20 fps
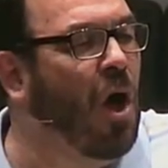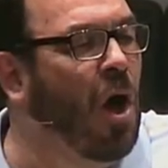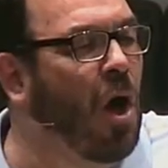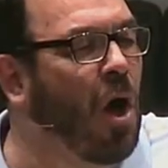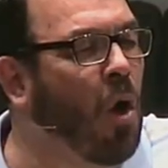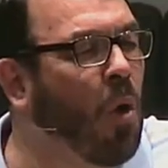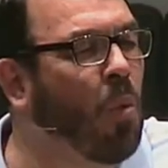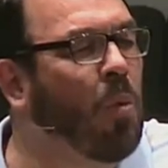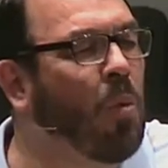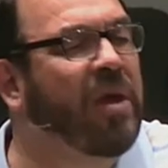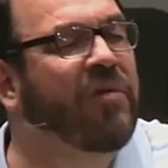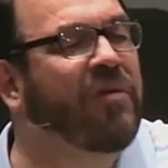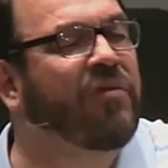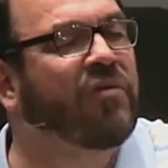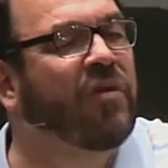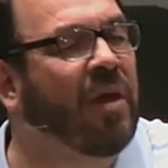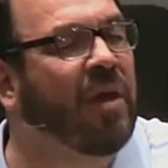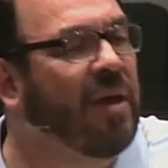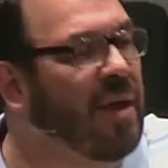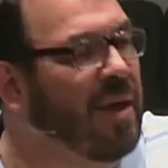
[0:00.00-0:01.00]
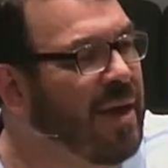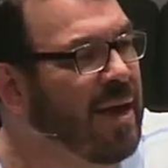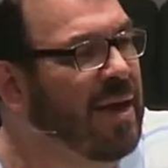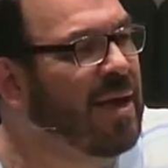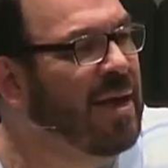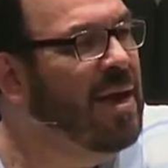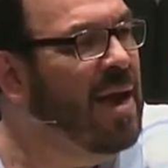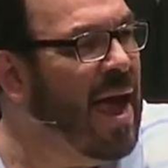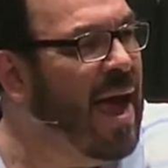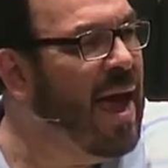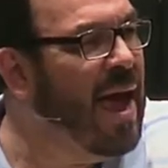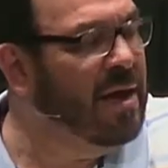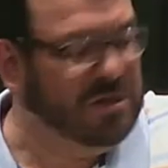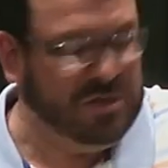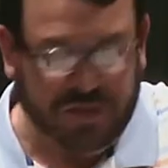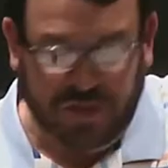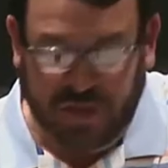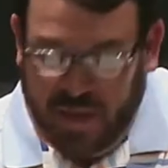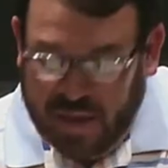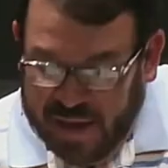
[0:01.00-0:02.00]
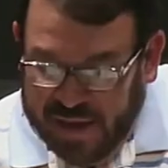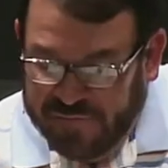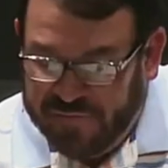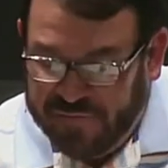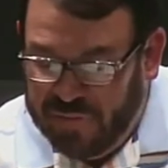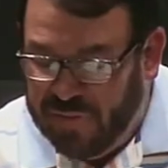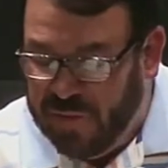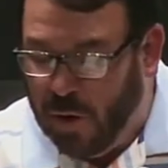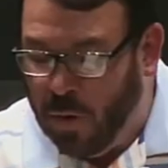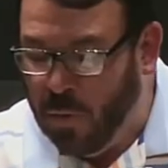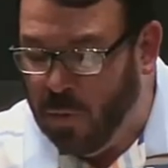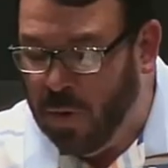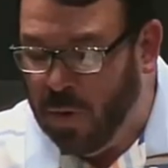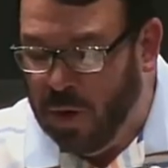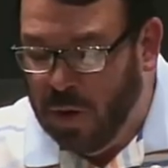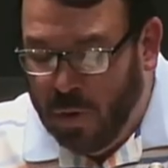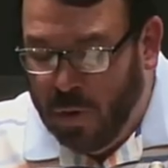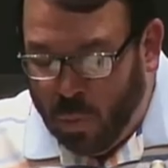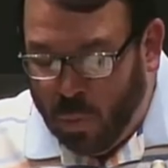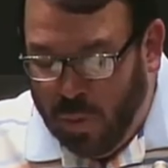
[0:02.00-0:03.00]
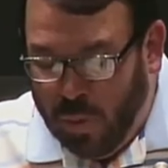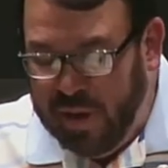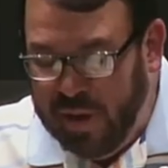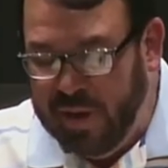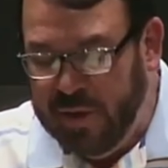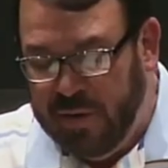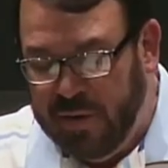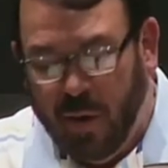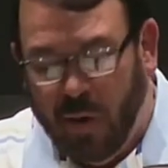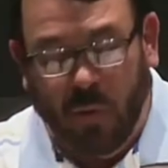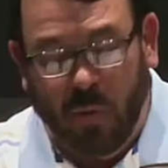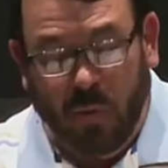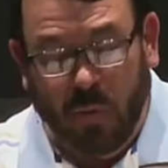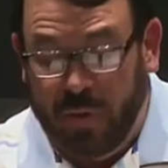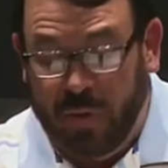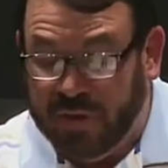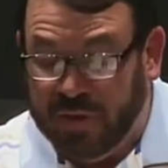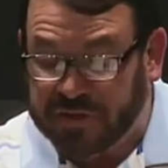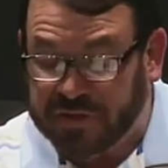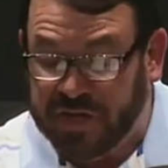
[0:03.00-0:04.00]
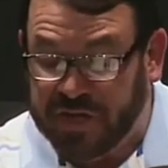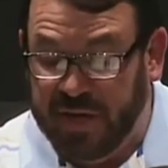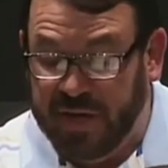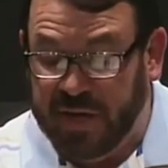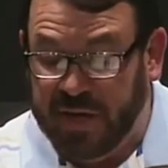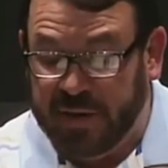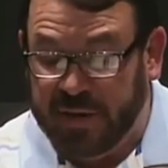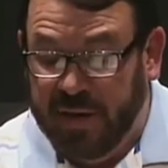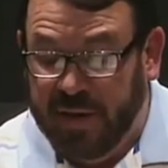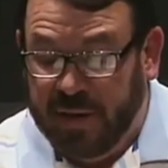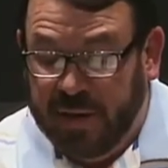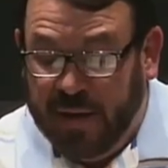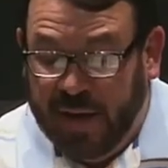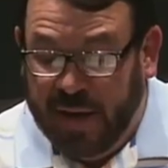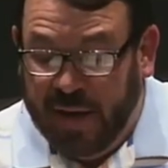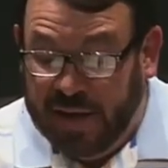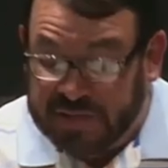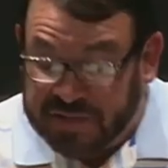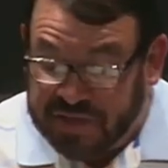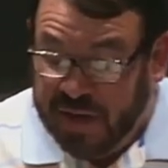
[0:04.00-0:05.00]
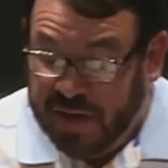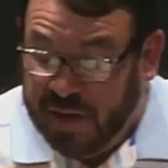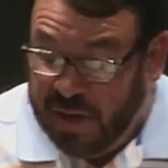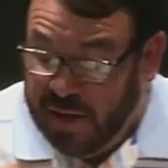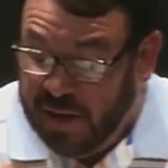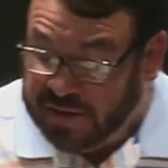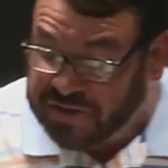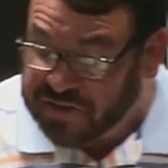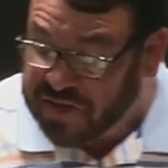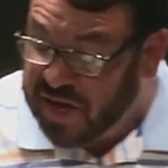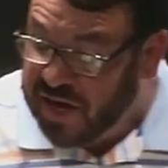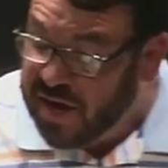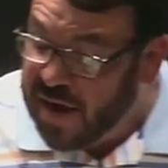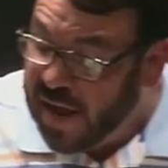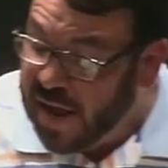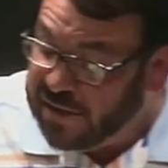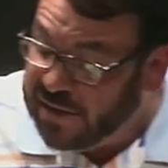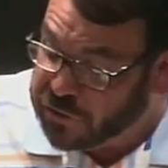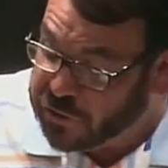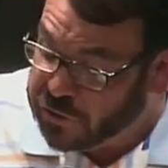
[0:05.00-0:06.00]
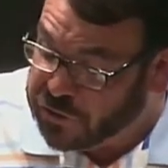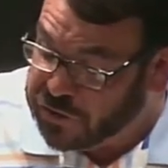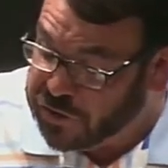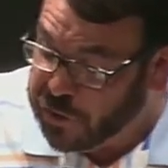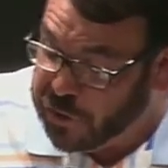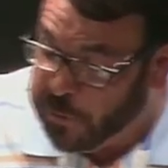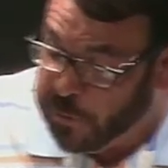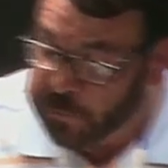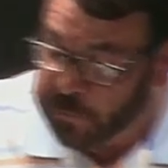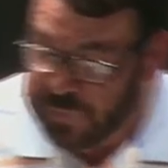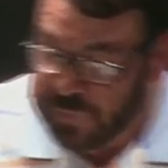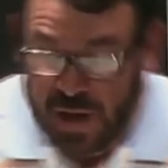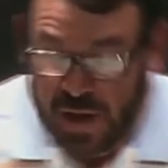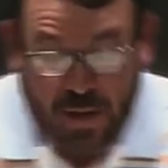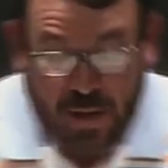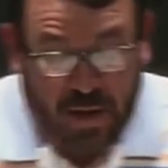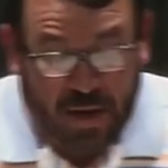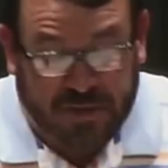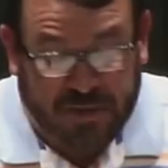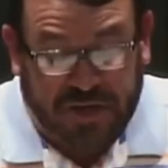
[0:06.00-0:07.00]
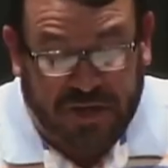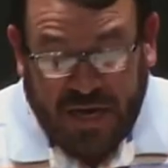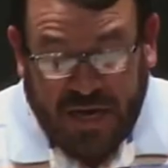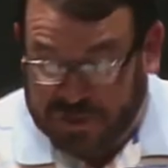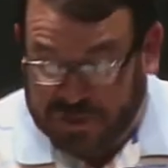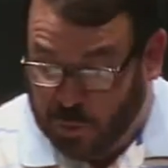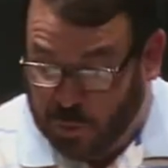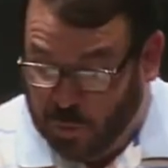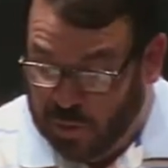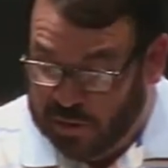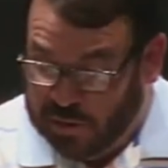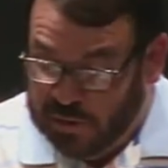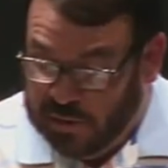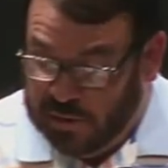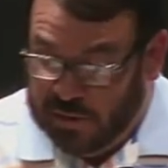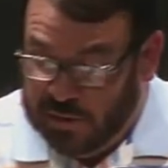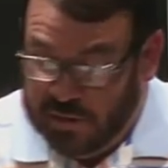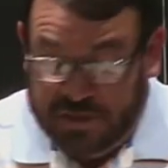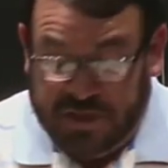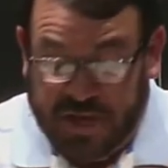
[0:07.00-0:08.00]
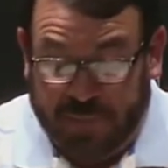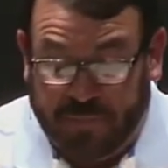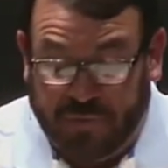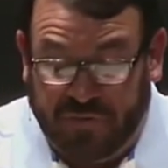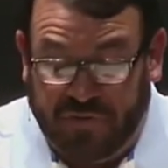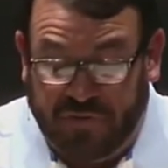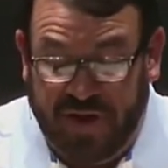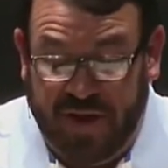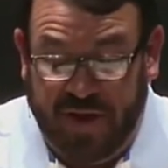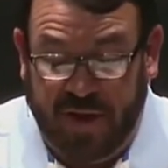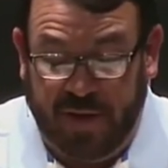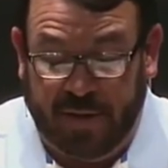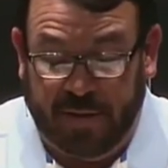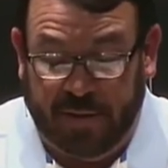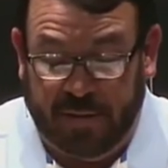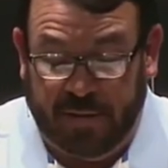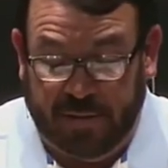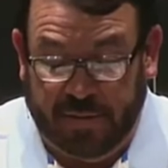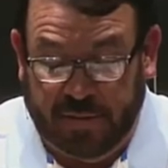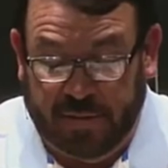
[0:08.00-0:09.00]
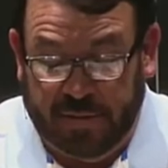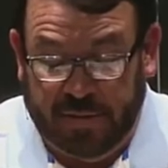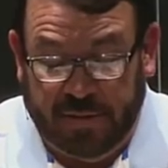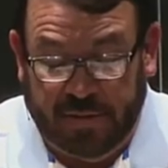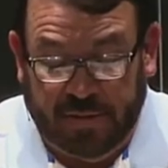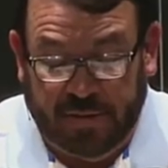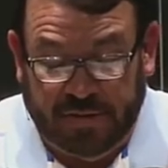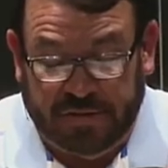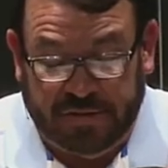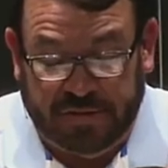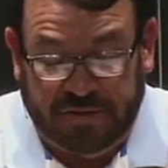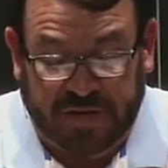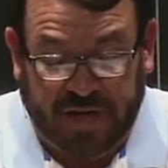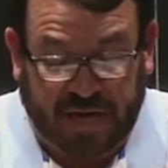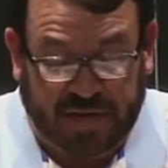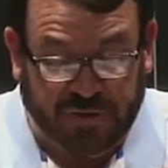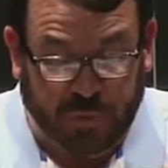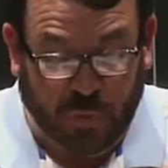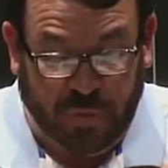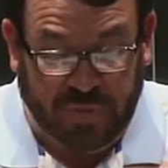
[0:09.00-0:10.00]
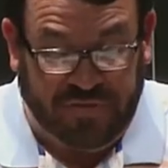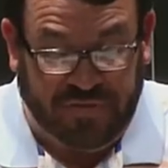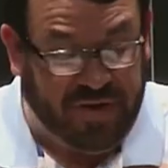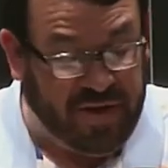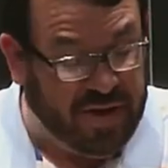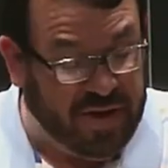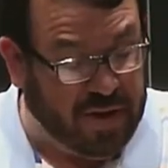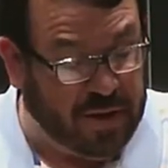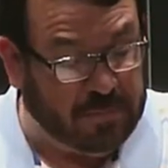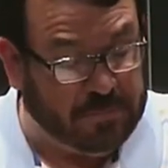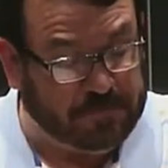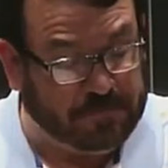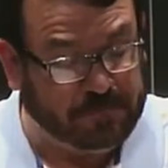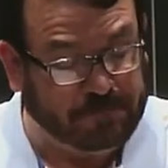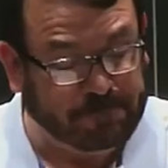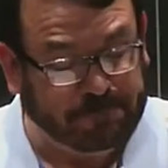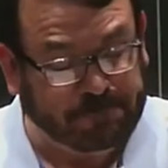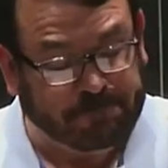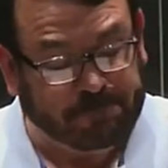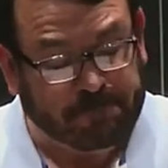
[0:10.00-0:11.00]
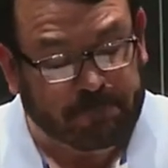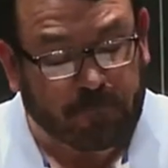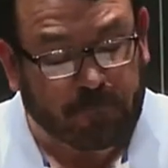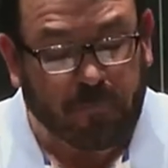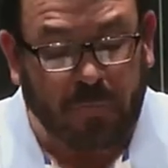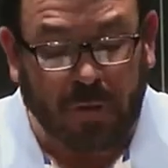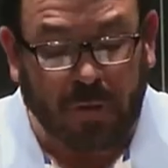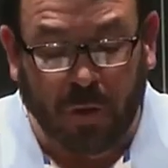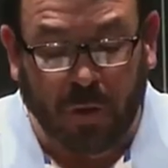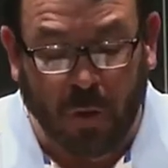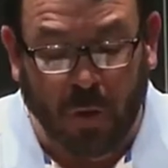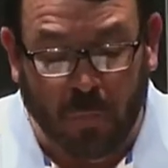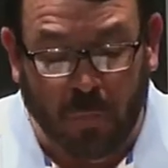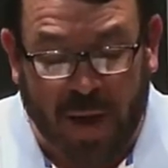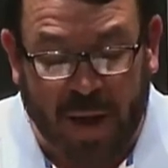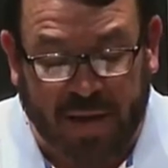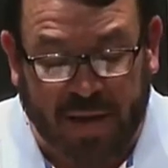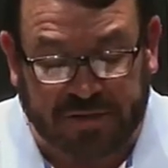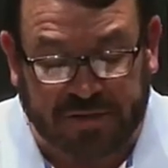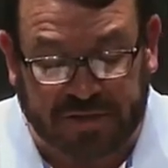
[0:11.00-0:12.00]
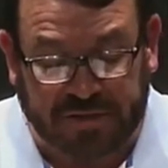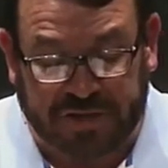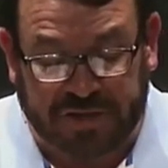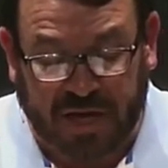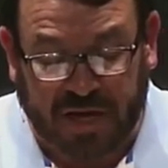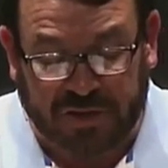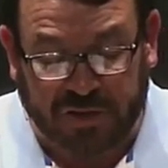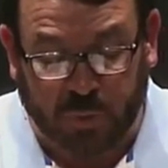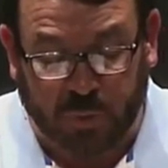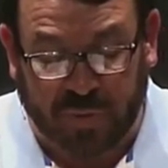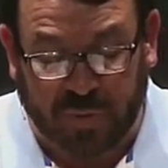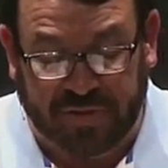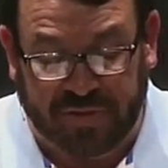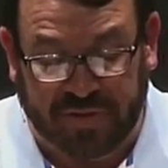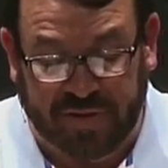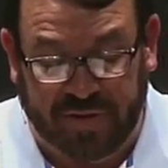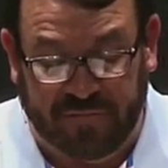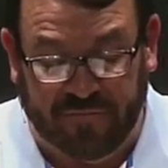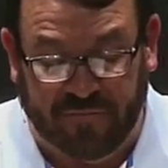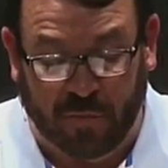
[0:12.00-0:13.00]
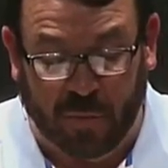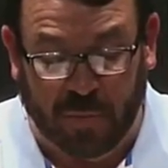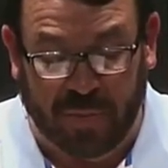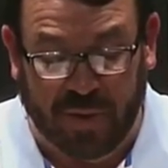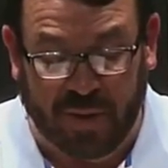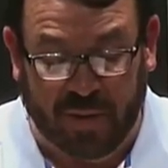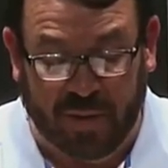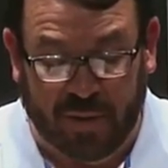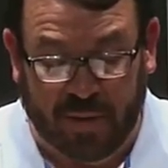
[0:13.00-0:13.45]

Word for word: always in action, even though we don't see it. And it's in nature too. Joshua chapter 10. Joshua 10. Go back to Joshua 10 for me.